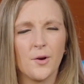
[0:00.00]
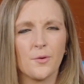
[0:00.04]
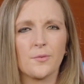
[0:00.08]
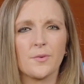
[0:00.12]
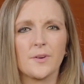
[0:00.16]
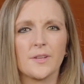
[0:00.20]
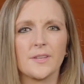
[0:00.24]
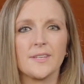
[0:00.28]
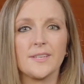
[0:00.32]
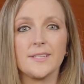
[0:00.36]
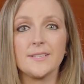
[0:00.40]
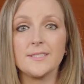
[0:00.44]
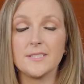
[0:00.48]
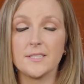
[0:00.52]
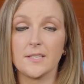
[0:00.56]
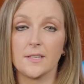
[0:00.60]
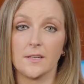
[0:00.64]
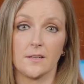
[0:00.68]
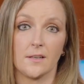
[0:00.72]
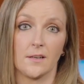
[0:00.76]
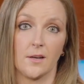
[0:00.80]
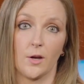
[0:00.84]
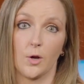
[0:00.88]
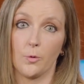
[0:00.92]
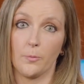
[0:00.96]
really
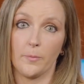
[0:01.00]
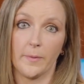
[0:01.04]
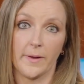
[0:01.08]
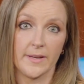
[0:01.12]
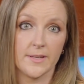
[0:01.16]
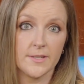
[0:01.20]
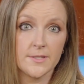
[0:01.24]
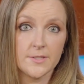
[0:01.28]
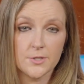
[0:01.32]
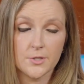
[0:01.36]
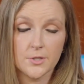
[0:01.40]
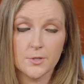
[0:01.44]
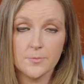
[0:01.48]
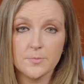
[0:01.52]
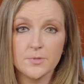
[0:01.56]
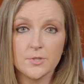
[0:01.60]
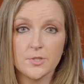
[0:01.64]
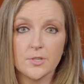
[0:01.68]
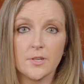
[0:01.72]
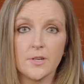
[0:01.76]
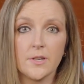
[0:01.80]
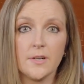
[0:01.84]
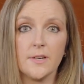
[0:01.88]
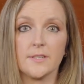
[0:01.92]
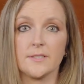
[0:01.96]
to obey
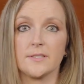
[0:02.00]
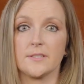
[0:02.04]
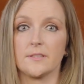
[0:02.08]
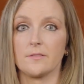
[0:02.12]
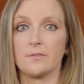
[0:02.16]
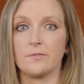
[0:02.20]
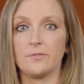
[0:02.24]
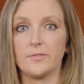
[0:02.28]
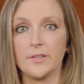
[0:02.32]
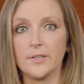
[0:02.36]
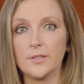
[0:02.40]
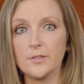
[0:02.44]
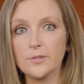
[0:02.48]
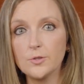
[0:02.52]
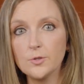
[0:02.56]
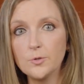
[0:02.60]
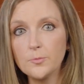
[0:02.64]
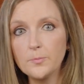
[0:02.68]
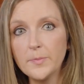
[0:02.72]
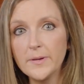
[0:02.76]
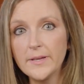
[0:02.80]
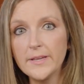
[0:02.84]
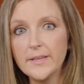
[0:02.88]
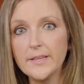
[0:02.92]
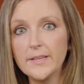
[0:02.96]
Scripture and to feel
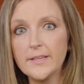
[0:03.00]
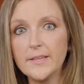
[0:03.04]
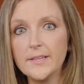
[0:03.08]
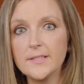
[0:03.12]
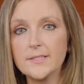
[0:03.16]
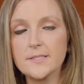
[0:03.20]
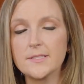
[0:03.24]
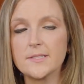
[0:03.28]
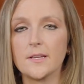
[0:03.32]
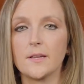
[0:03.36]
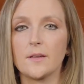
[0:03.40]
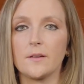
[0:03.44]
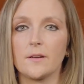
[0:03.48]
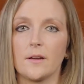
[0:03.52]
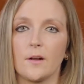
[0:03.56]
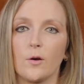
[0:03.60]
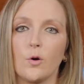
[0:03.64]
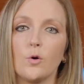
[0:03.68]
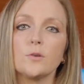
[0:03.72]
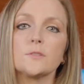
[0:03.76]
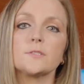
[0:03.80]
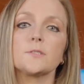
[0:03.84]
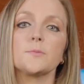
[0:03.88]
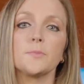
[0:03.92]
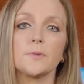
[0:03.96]
peace. And
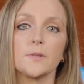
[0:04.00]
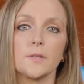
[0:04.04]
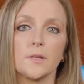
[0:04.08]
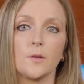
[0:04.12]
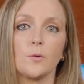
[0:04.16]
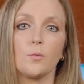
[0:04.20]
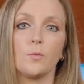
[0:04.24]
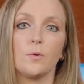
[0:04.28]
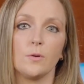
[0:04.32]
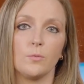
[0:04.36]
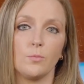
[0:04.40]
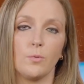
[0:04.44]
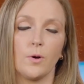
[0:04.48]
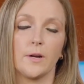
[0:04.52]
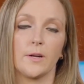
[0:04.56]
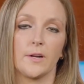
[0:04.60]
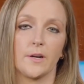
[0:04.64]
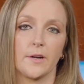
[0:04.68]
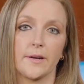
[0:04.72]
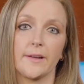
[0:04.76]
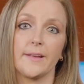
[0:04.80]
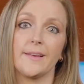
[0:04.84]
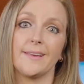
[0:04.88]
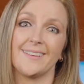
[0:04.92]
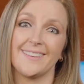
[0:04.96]
ultimately, we want
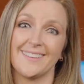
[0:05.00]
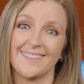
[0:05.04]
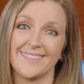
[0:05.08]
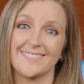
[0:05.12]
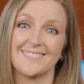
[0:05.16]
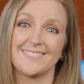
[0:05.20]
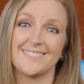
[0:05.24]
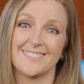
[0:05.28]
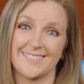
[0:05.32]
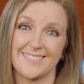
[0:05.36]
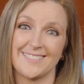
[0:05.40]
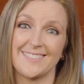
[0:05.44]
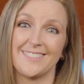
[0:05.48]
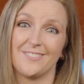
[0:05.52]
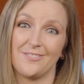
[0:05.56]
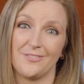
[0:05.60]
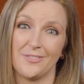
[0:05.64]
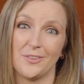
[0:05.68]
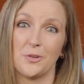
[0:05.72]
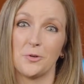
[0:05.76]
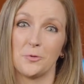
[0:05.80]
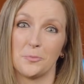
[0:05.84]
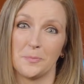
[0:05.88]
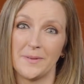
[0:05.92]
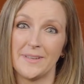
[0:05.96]
our kids to
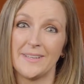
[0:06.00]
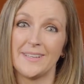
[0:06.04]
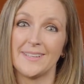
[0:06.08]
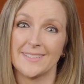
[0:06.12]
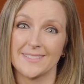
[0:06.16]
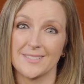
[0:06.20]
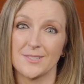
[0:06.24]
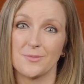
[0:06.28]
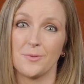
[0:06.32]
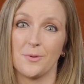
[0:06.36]
feel peace.